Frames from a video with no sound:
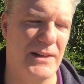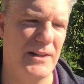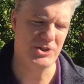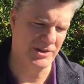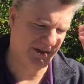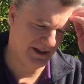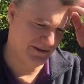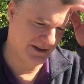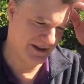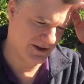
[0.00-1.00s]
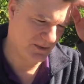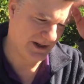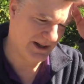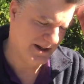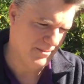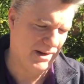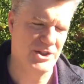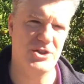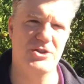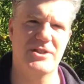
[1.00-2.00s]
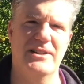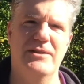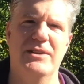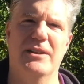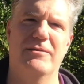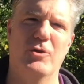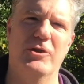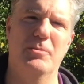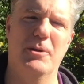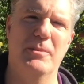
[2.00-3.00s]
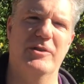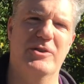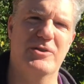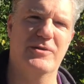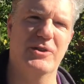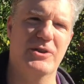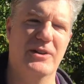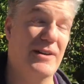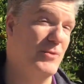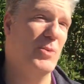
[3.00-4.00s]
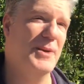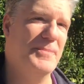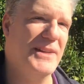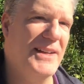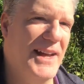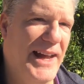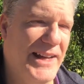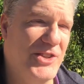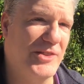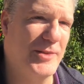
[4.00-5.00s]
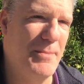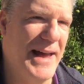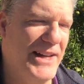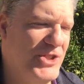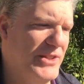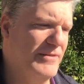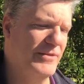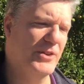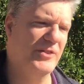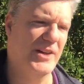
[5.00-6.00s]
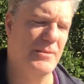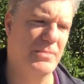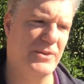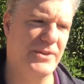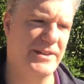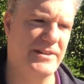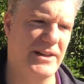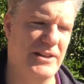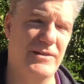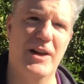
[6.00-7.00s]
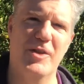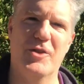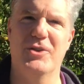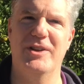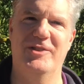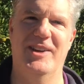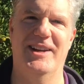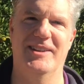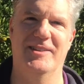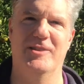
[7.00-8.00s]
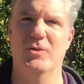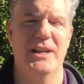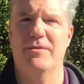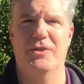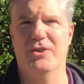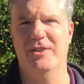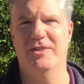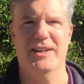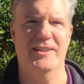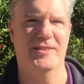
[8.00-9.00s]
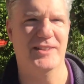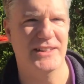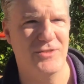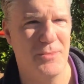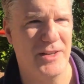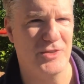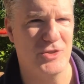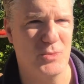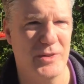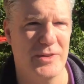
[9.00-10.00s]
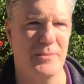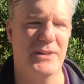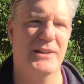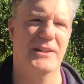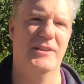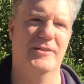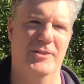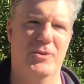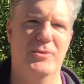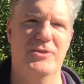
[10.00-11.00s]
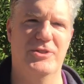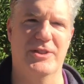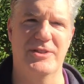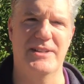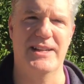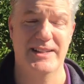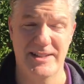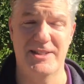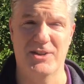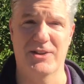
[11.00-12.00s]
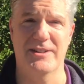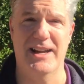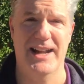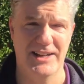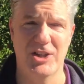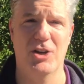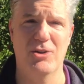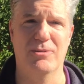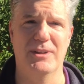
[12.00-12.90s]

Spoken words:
You should think of it this way. Imagine you're just leaving a voicemail message for your loved one. And just imagine, for example, that you've got 30 seconds. You only have 30 seconds to leave a message with them. So just hit start and go.